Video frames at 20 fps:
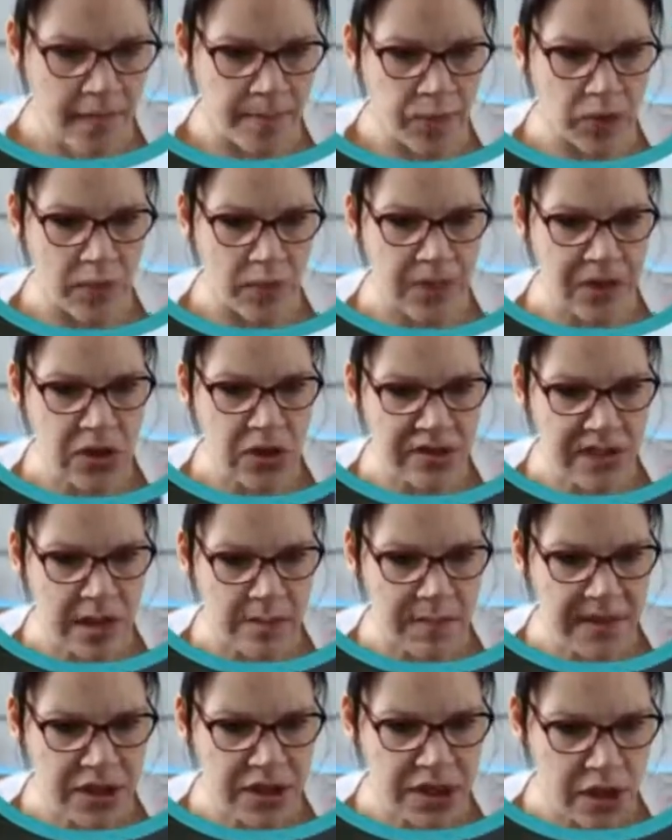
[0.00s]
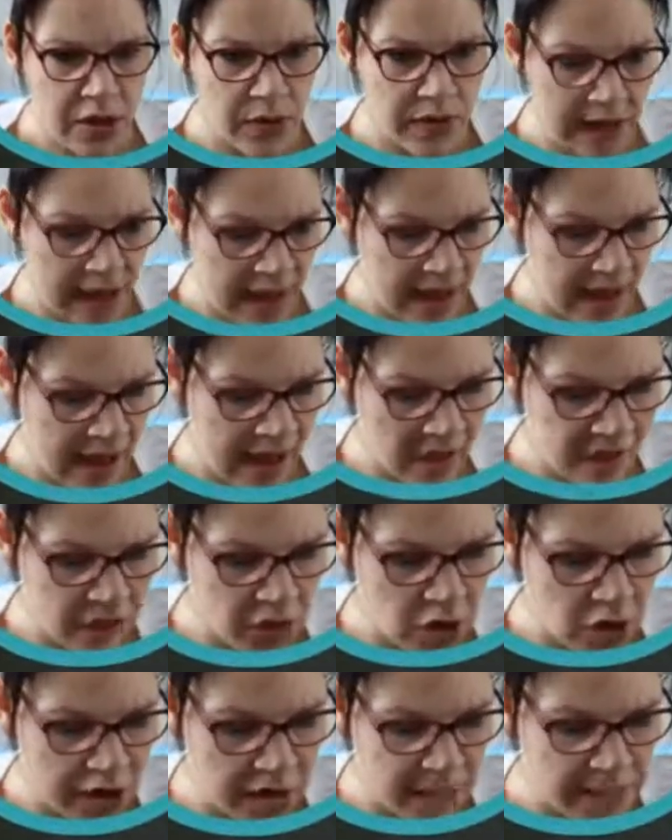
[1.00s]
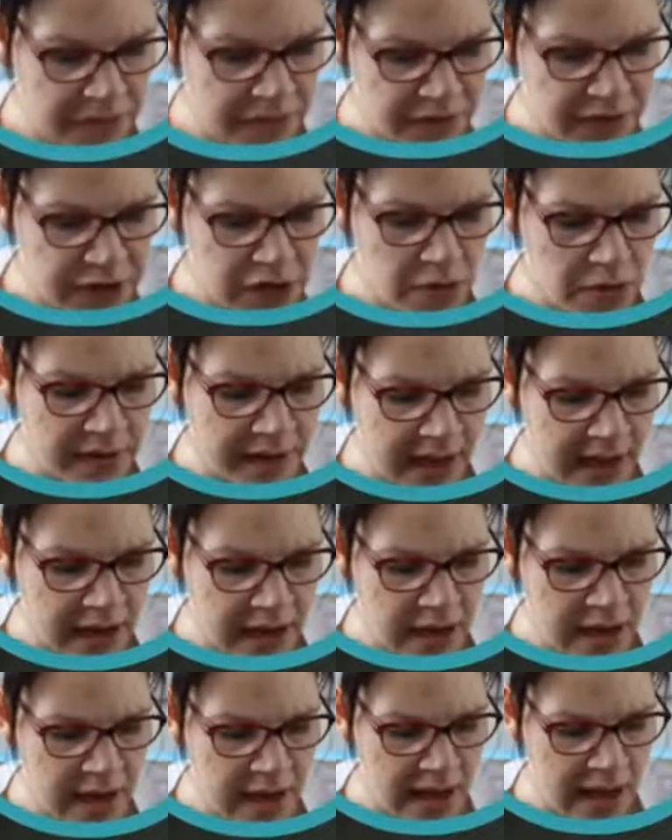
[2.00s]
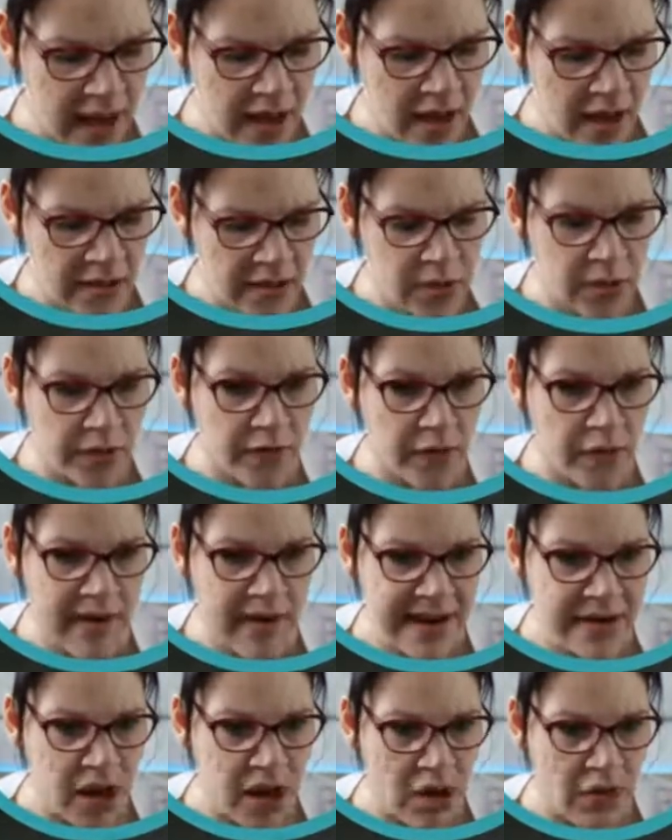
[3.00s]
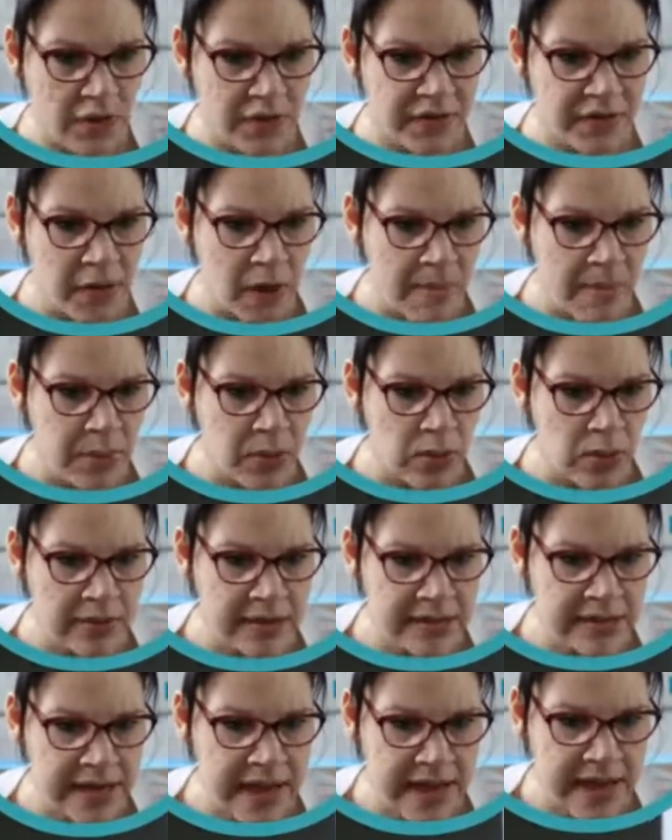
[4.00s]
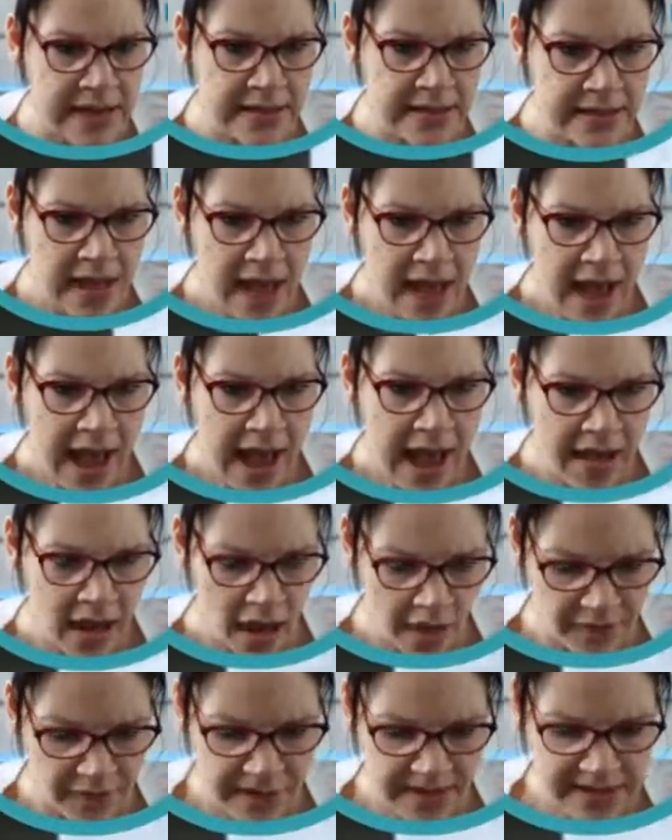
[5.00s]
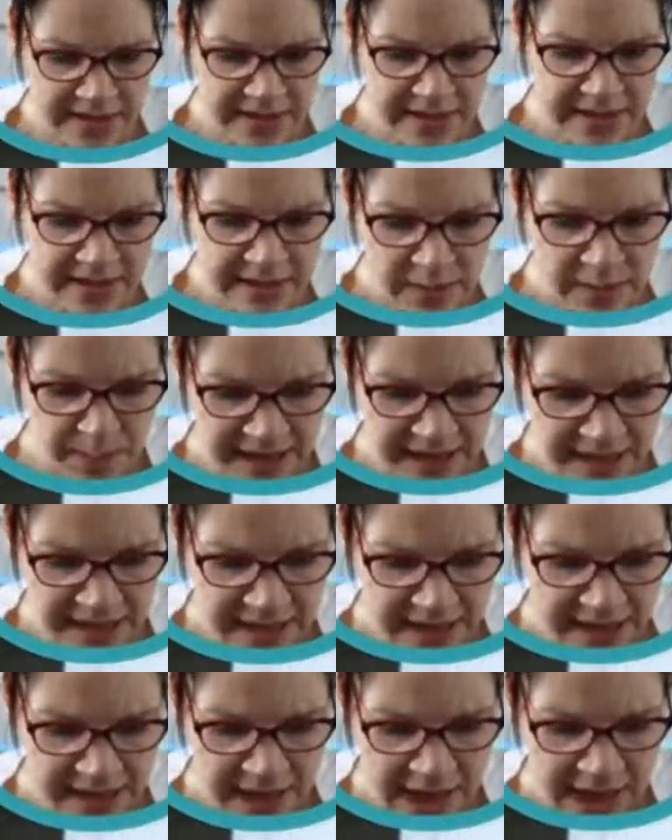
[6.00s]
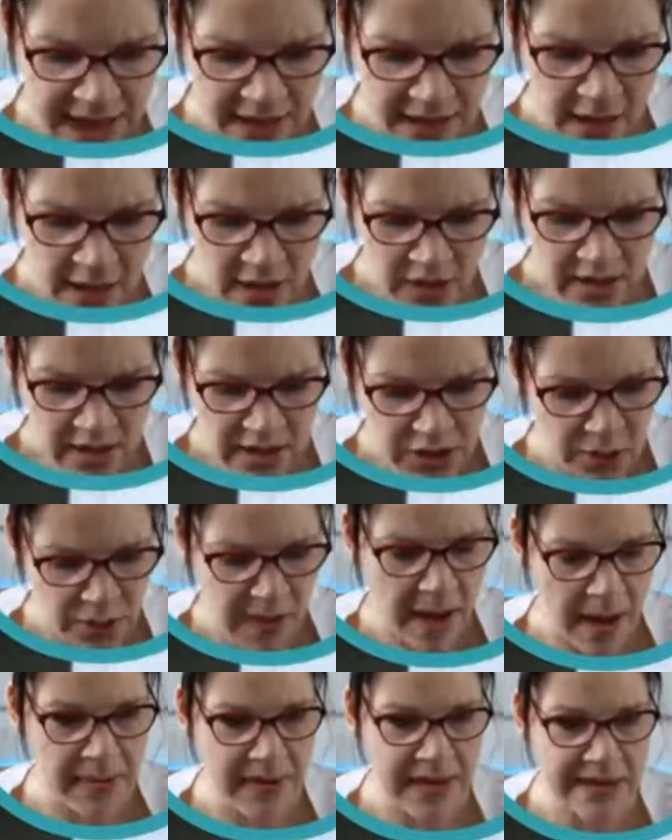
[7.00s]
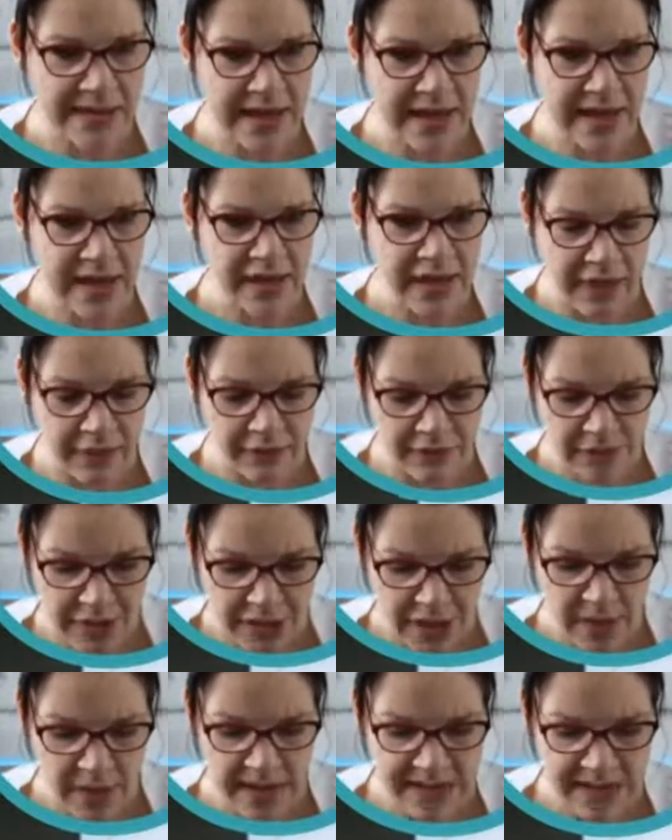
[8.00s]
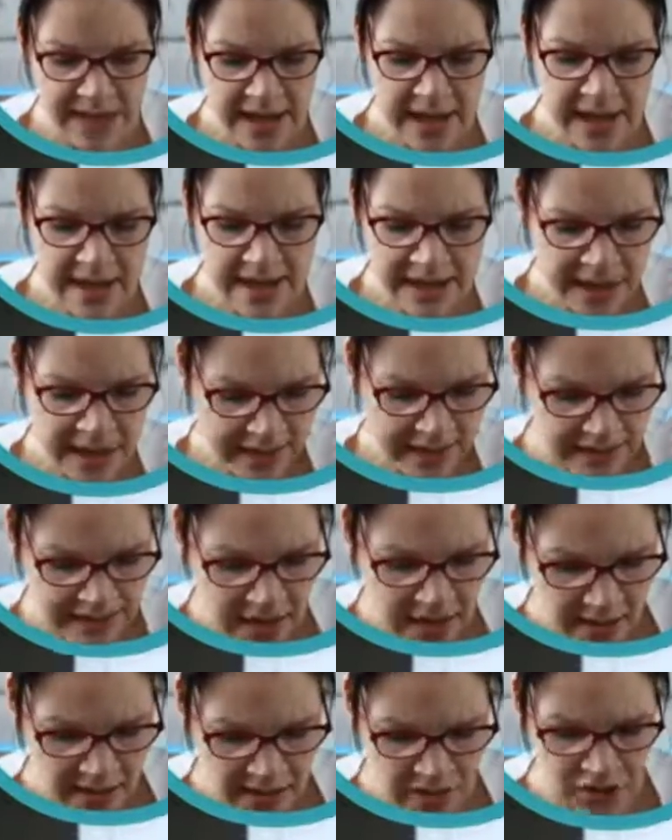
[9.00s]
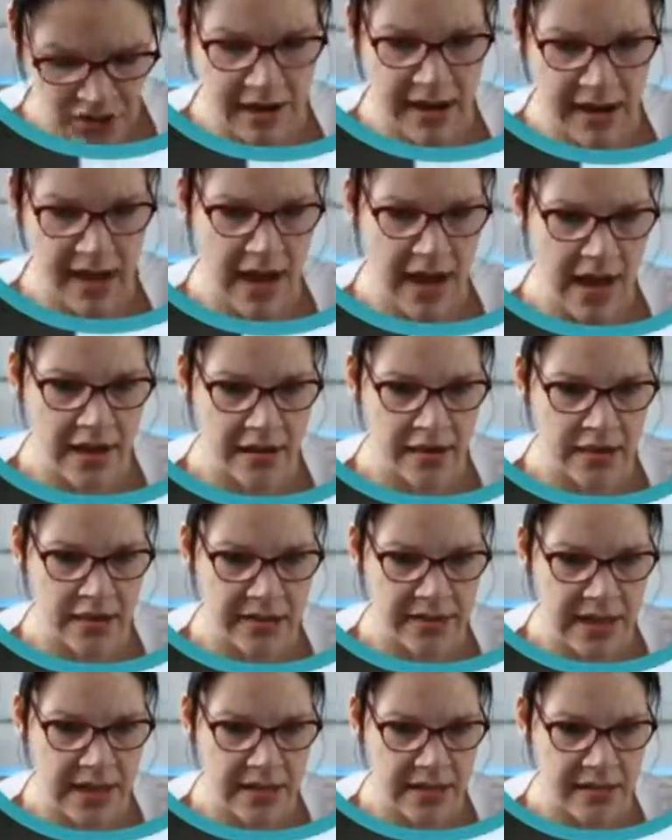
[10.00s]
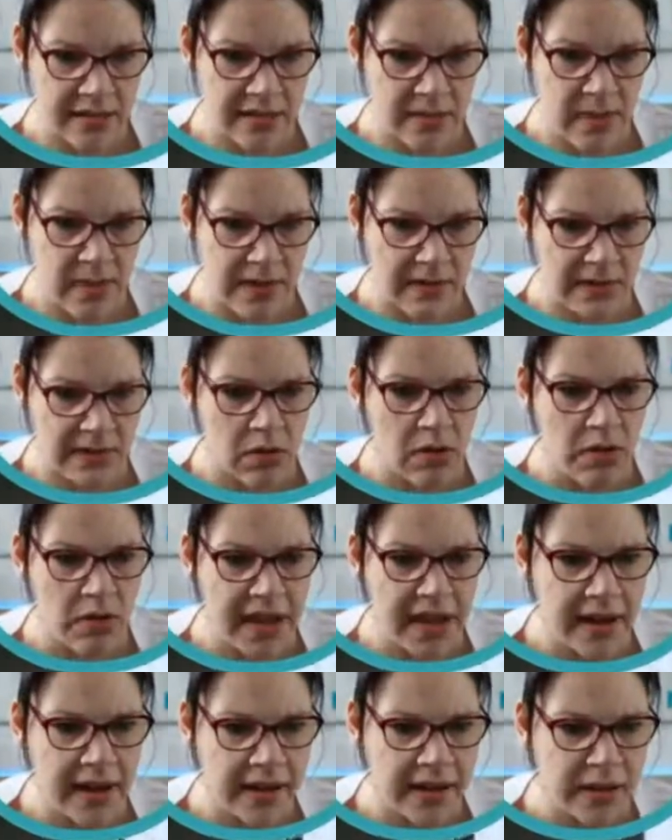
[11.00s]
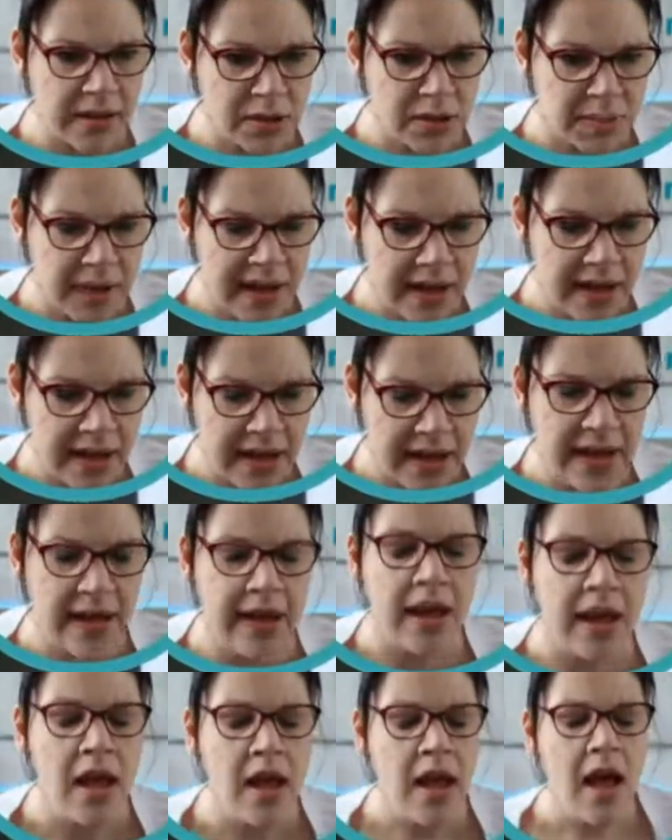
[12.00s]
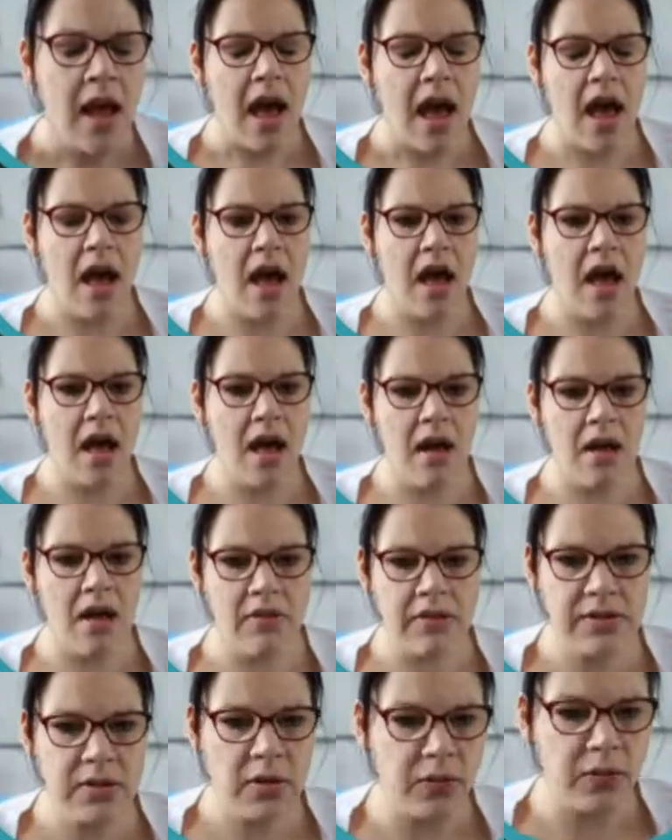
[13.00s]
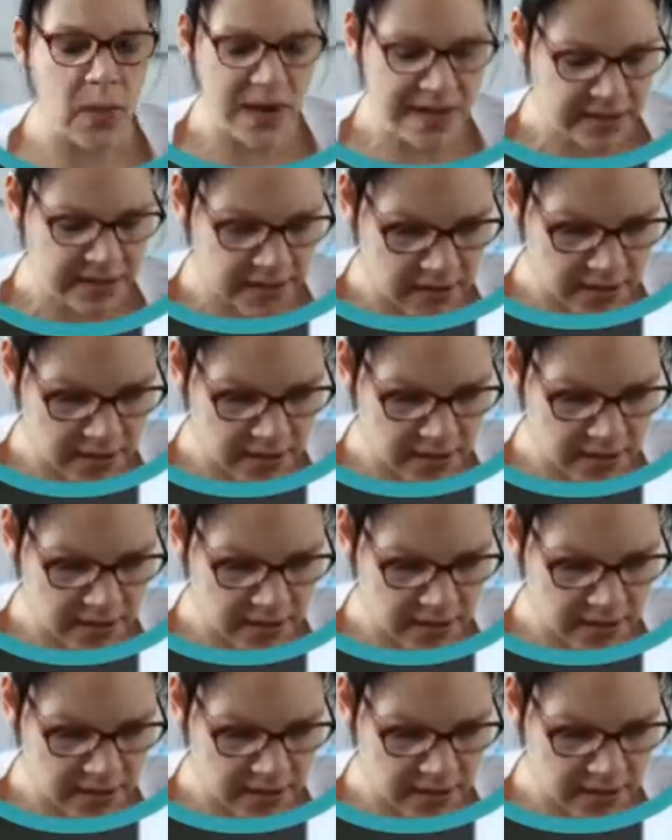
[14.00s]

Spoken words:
because I'm in the UK, I have got a bit of a UK sort of a radar of important dates, and I've listed best I can to my ability that for the USA, Canada, Australia, and New Zealand as well. So all the English speaking sort of Western